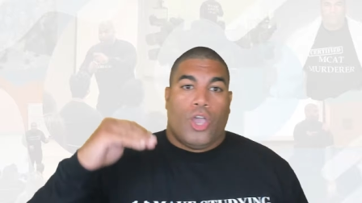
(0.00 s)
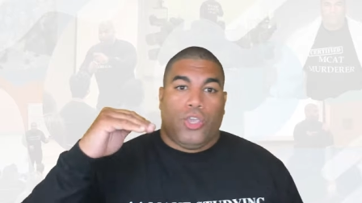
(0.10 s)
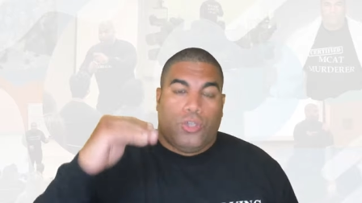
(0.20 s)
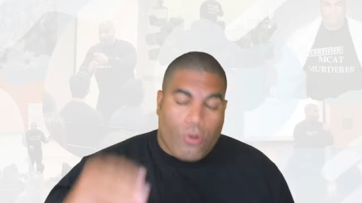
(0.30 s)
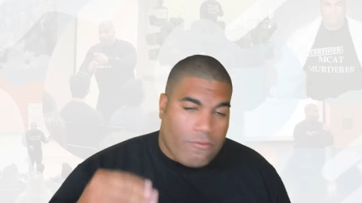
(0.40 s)

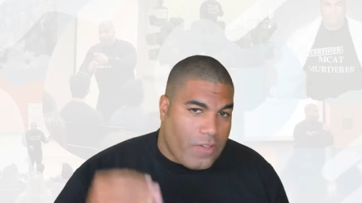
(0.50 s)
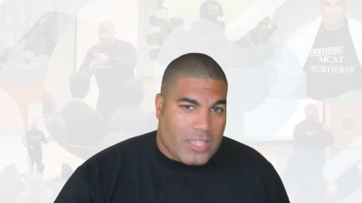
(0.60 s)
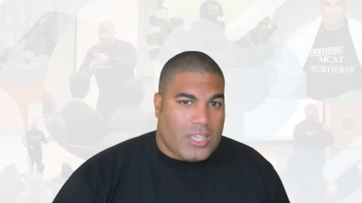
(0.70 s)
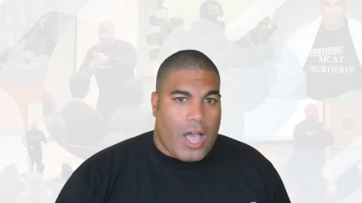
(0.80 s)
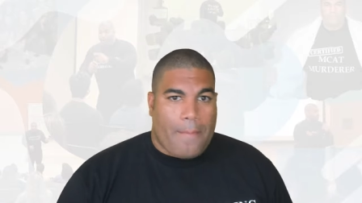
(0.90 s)
you're
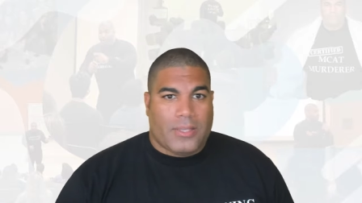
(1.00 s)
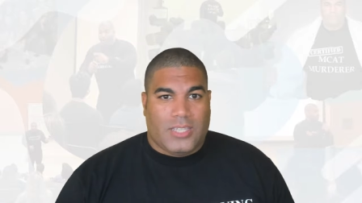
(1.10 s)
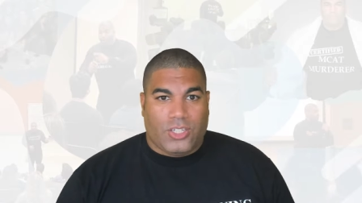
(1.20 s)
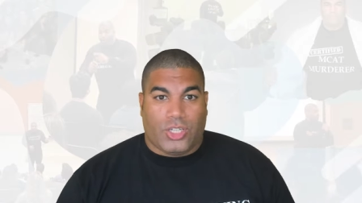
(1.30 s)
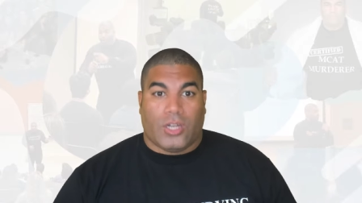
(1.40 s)
facing
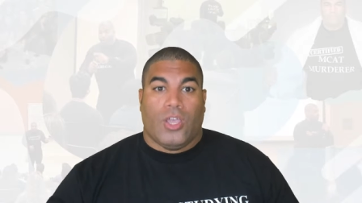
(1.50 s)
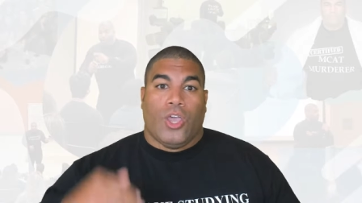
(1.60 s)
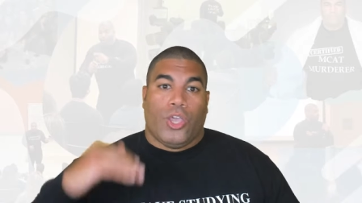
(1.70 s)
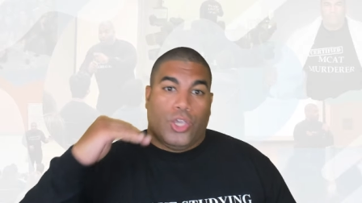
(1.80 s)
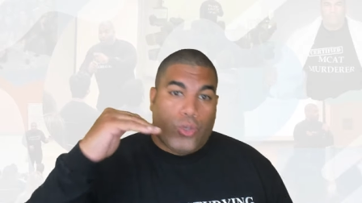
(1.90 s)
opposition,
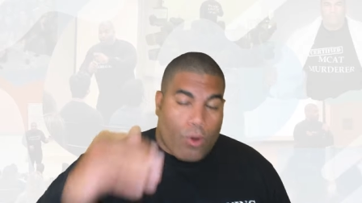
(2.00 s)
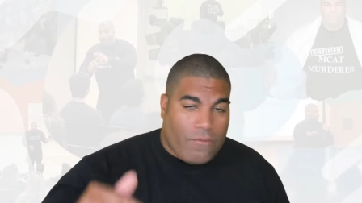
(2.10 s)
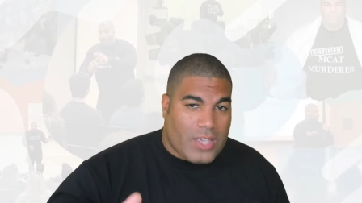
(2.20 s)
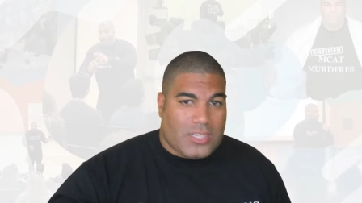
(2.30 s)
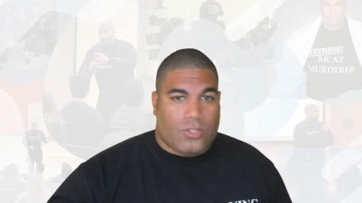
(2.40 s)
you're
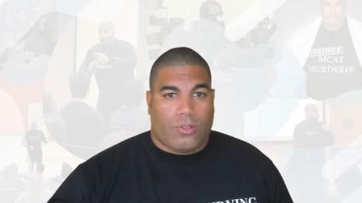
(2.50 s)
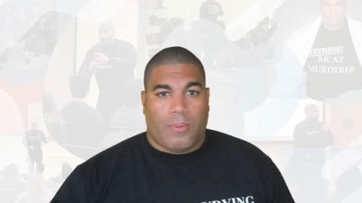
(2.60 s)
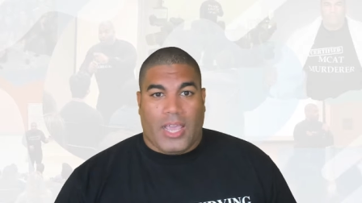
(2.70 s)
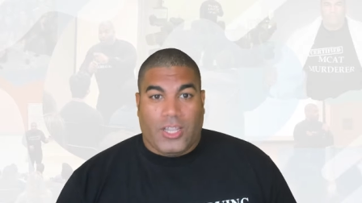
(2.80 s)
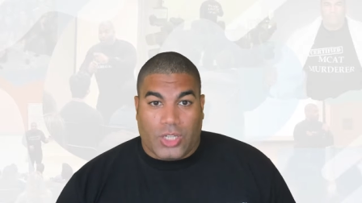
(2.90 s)
facing
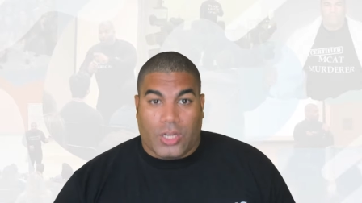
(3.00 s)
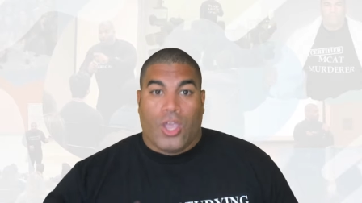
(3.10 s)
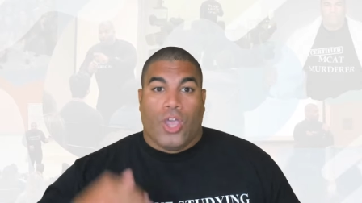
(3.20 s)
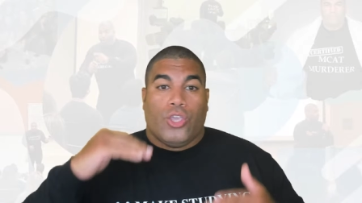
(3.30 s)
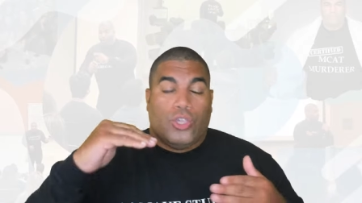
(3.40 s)
discrimination,
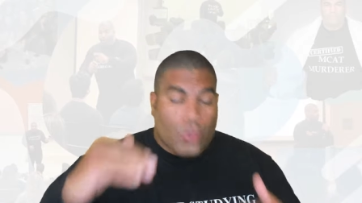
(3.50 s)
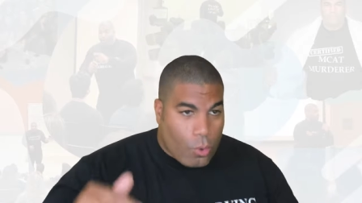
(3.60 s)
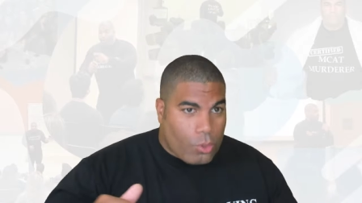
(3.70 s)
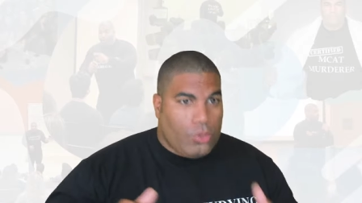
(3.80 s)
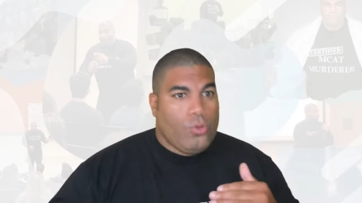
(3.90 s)

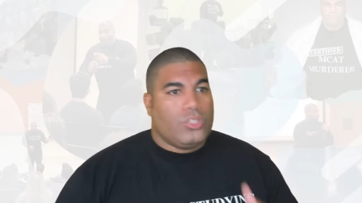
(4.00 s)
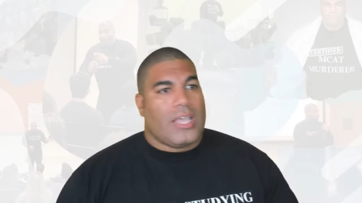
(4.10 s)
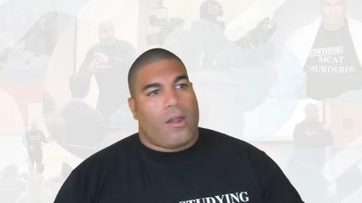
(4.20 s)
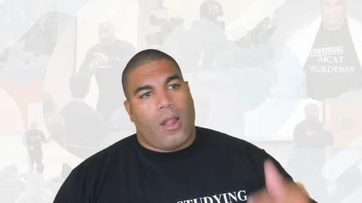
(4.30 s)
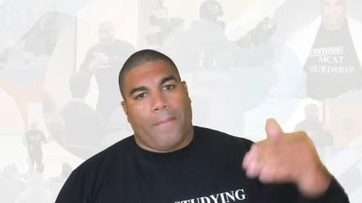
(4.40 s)
you're losing
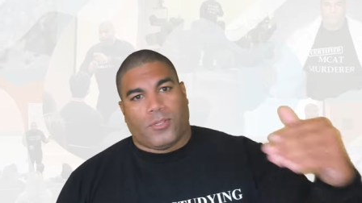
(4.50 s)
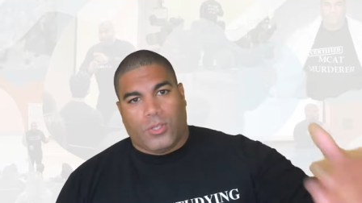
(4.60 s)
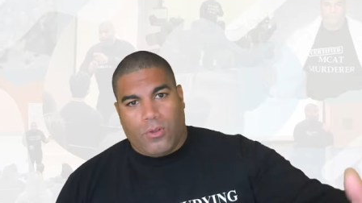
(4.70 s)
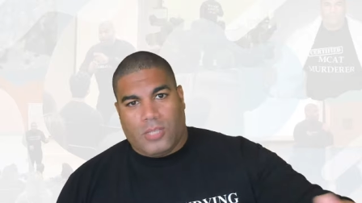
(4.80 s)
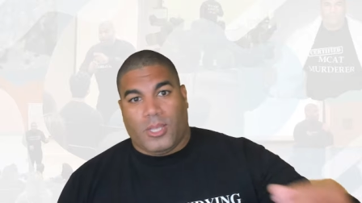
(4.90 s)
out on
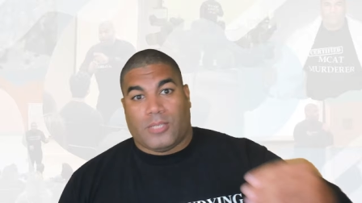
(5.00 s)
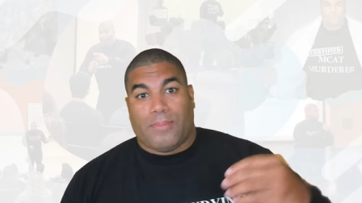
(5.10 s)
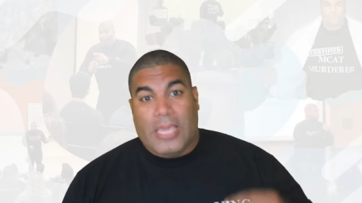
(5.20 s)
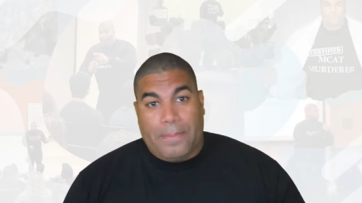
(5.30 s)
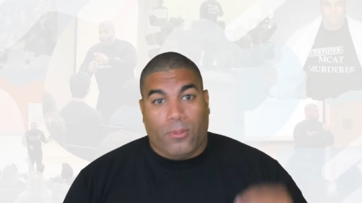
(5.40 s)
opportunities because
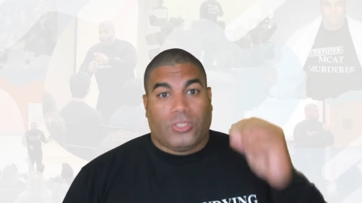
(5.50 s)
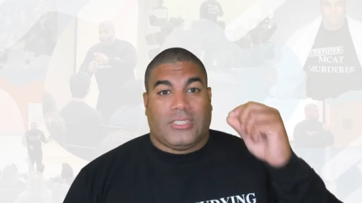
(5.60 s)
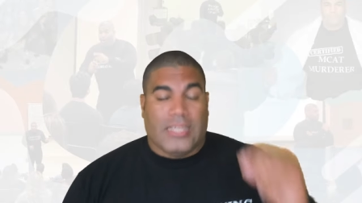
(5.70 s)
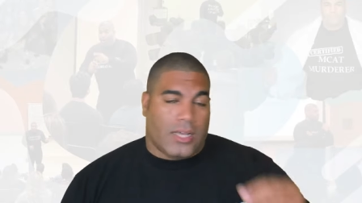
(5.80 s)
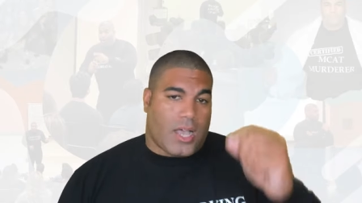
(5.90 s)
people
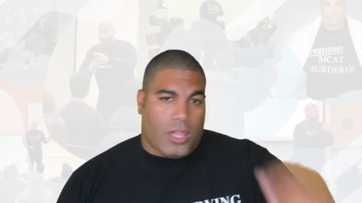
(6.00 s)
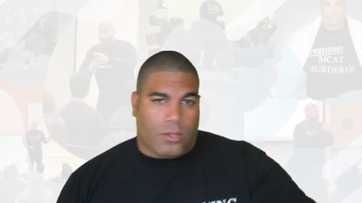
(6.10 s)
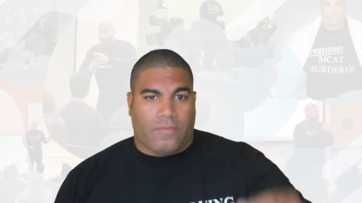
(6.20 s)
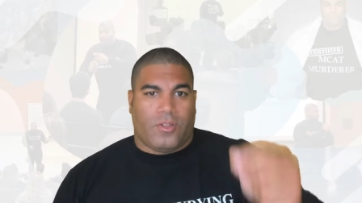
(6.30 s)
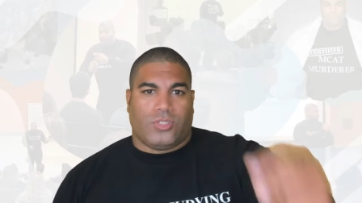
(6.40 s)
see the
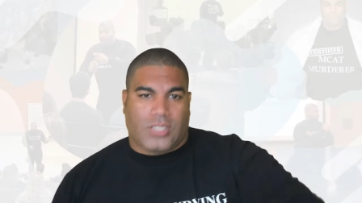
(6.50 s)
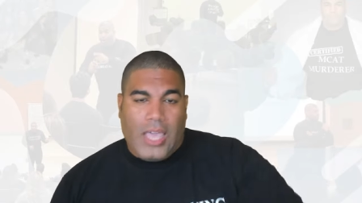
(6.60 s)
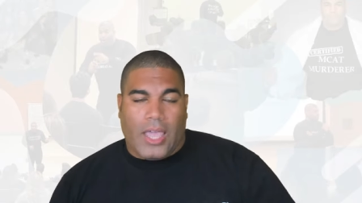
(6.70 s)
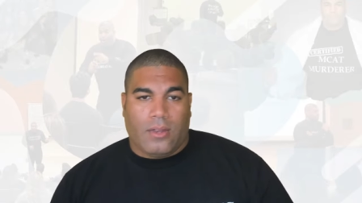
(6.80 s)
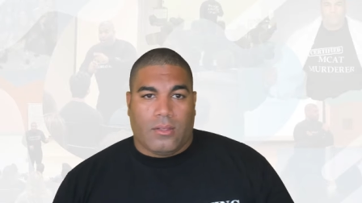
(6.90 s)
color of your
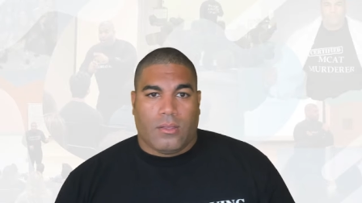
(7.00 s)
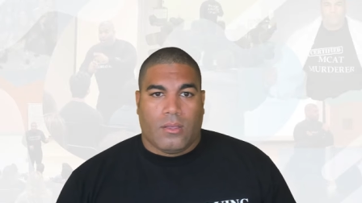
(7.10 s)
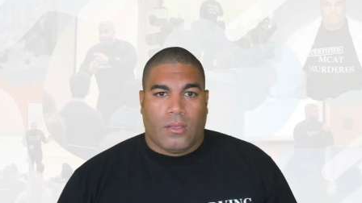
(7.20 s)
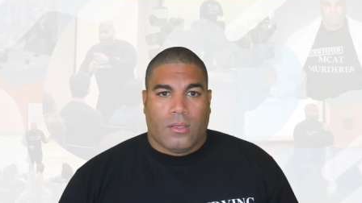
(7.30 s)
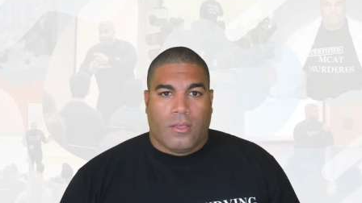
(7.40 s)
skin,
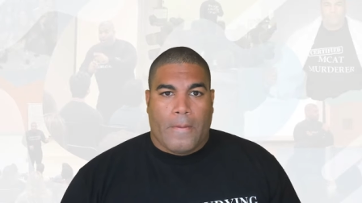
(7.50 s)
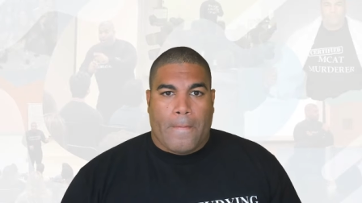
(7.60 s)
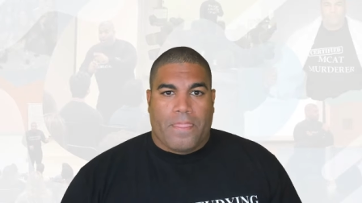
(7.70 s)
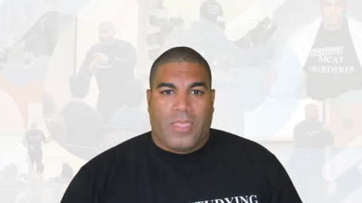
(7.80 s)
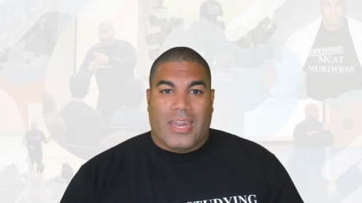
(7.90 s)

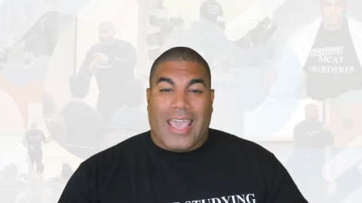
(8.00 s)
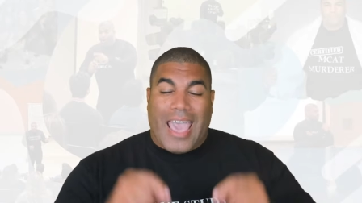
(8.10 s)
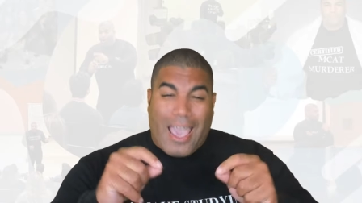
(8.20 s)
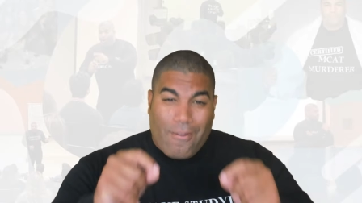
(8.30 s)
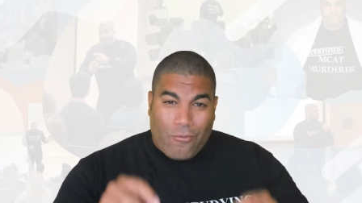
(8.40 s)
then
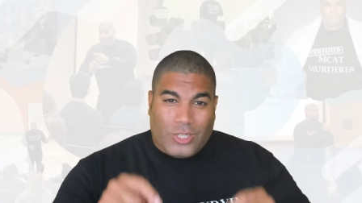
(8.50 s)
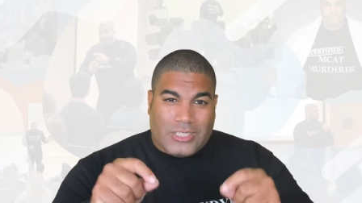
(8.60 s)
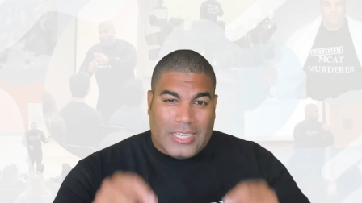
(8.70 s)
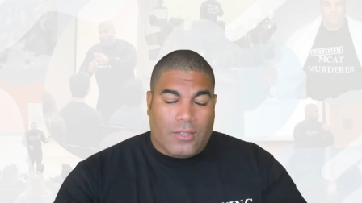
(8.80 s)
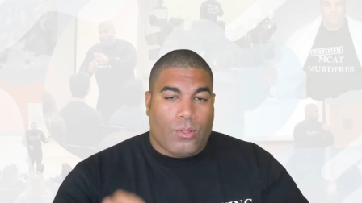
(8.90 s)
every
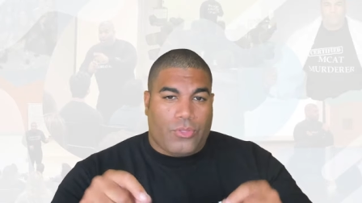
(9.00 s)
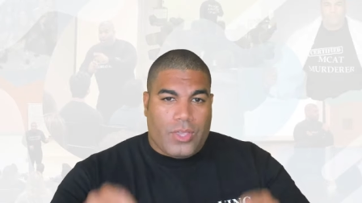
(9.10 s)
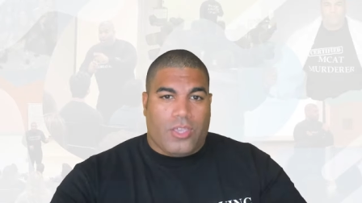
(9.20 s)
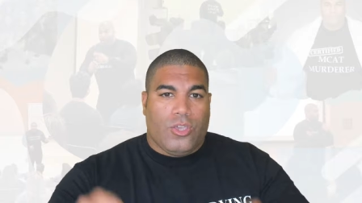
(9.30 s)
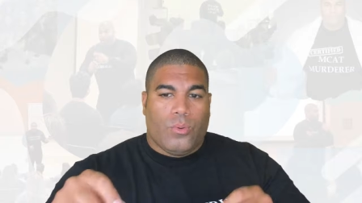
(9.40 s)
single
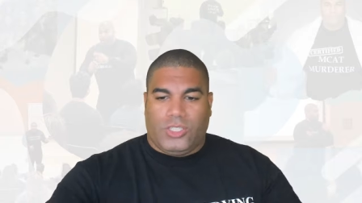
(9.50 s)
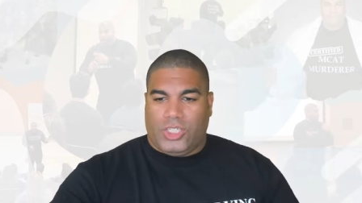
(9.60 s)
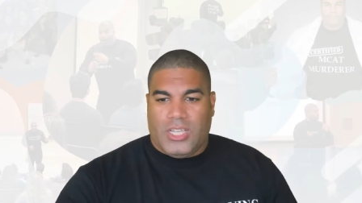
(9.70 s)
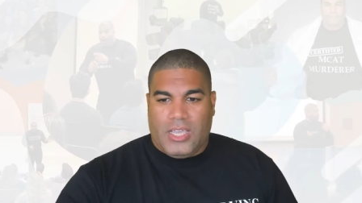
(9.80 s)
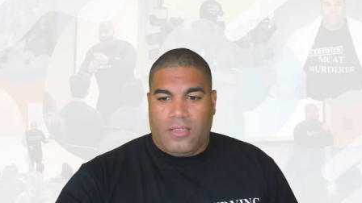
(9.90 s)
thing you
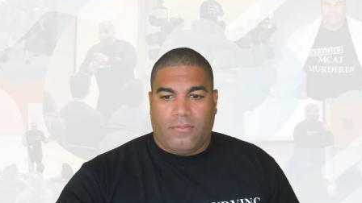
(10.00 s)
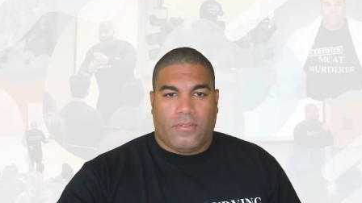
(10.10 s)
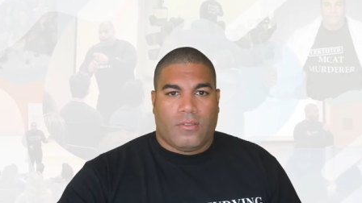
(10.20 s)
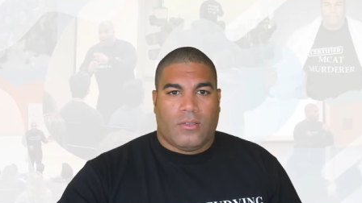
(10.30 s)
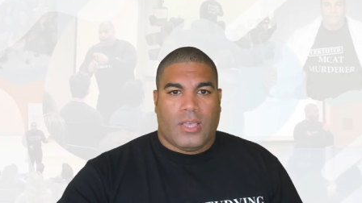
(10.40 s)
achieve